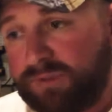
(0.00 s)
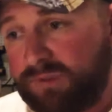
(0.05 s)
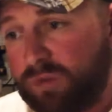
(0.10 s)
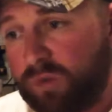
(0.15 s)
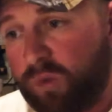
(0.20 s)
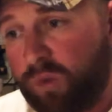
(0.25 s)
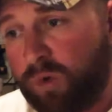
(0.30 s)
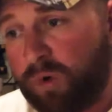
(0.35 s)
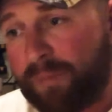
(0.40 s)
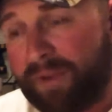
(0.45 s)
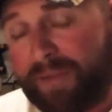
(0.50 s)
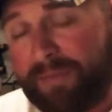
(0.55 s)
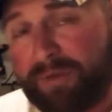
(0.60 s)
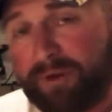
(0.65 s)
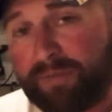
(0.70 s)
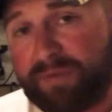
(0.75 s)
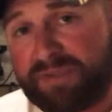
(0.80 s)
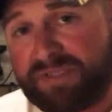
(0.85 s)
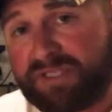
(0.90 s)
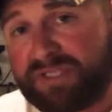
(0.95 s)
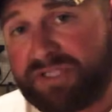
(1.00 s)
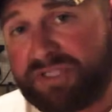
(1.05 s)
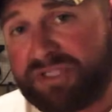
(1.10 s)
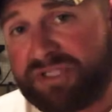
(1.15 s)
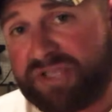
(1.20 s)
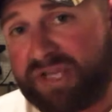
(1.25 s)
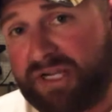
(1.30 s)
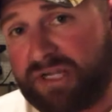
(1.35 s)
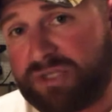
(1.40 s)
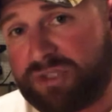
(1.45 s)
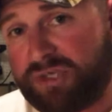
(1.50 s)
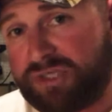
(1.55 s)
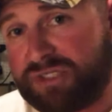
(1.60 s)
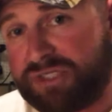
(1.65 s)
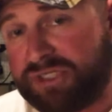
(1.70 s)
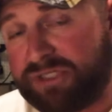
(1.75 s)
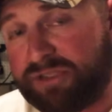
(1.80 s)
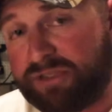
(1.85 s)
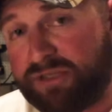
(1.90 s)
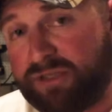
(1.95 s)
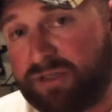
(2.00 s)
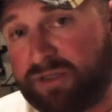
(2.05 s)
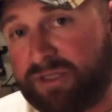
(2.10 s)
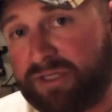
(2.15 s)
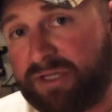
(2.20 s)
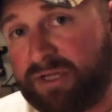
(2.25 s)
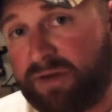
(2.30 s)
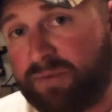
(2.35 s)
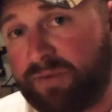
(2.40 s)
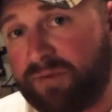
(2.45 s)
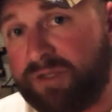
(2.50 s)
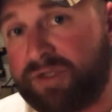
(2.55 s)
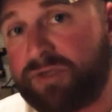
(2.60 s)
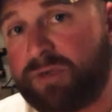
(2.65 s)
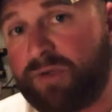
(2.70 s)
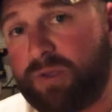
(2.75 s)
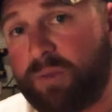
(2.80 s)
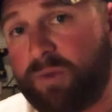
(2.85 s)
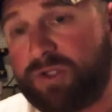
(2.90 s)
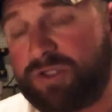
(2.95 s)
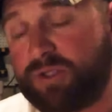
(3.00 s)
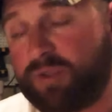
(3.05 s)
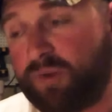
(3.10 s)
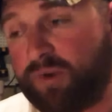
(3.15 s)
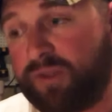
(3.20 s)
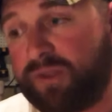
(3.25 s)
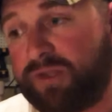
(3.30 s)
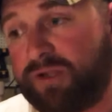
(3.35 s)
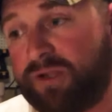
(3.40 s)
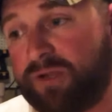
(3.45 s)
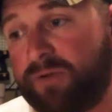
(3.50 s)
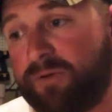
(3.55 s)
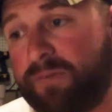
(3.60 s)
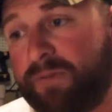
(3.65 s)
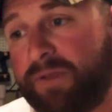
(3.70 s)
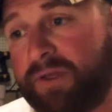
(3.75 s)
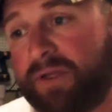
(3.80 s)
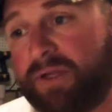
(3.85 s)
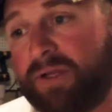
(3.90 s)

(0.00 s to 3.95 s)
or maybe your business is just kind of trudging along and not really doing what you want it to do,